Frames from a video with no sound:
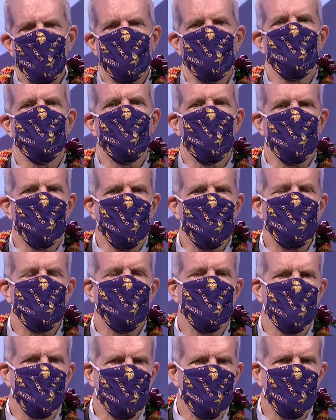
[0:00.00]
than what
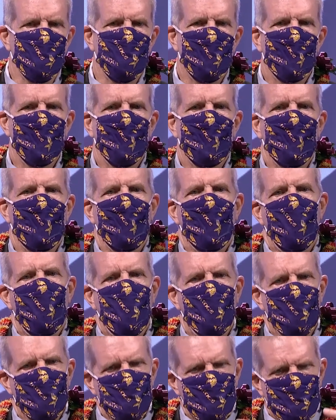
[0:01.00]
it has been
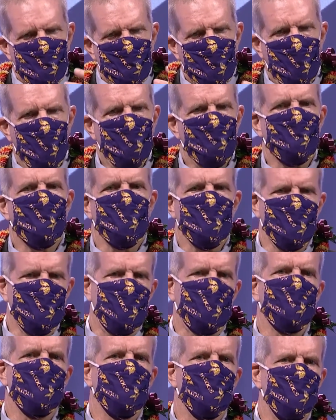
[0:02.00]
recently, and
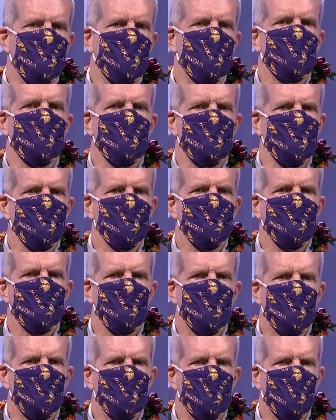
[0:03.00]
protect
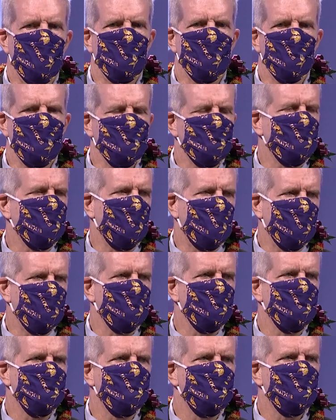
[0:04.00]
the victims
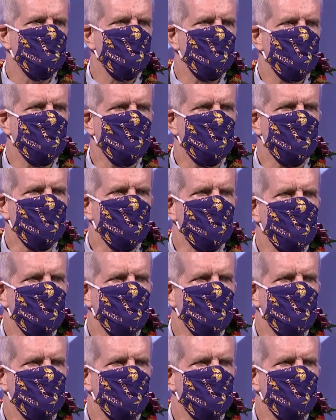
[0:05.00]
in this state.